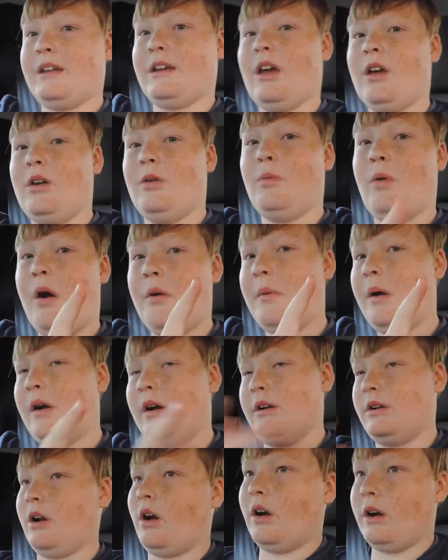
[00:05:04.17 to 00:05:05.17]
to go to Walmart
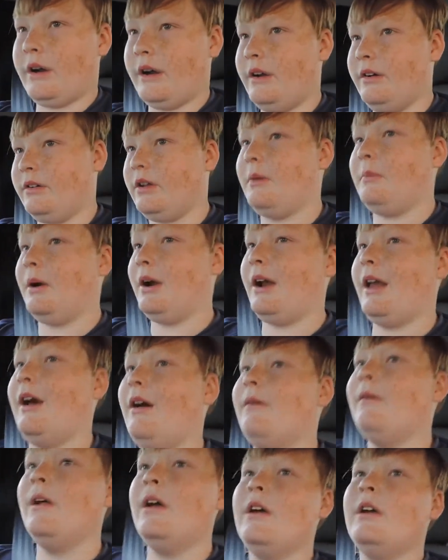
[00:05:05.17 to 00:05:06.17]
or Target or somewhere
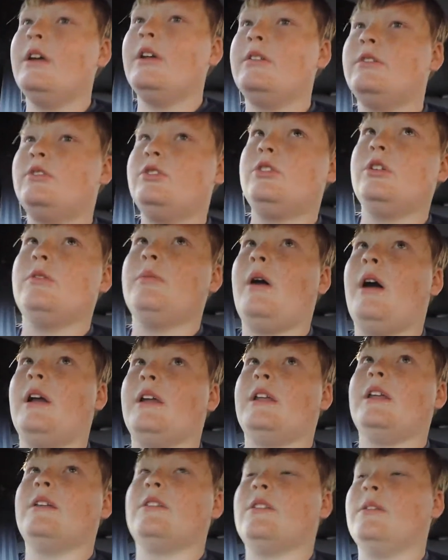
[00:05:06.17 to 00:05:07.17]
yeah. now to uh,
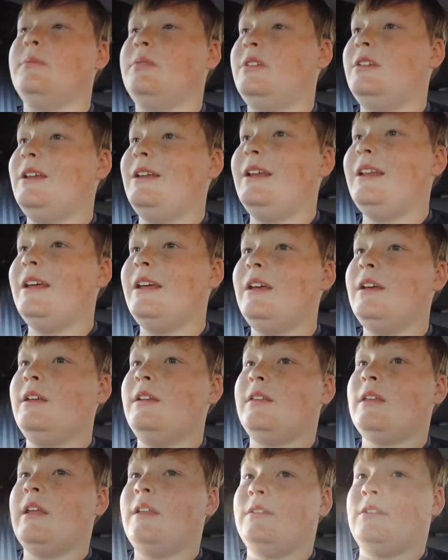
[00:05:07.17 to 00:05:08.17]
get some
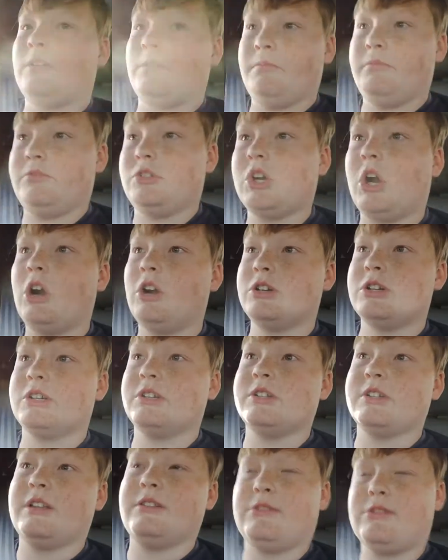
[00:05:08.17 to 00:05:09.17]
CDs and some
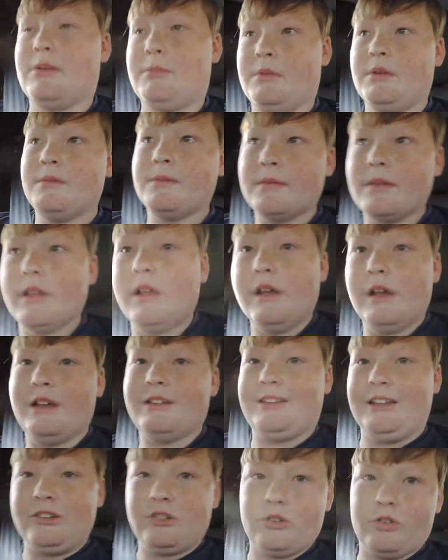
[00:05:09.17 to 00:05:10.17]
chargers and some
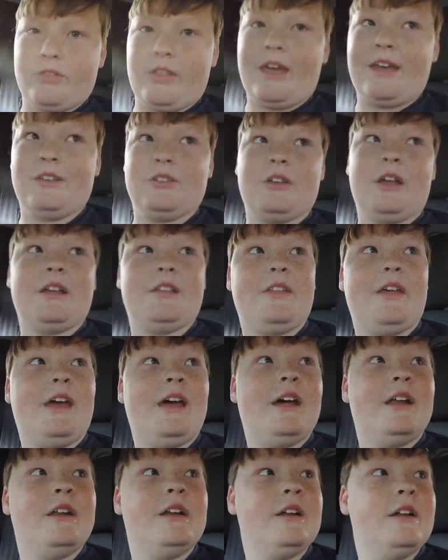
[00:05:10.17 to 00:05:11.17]
essential things like
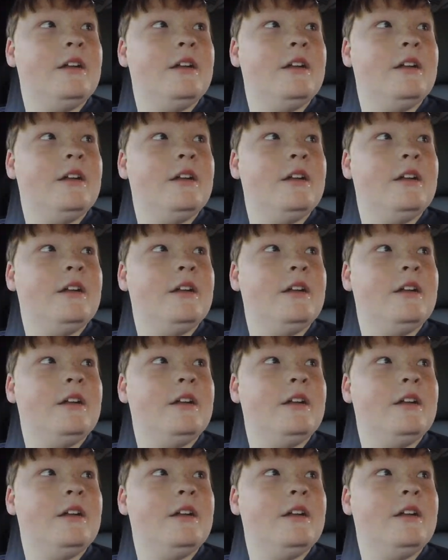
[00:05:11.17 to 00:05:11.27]
that.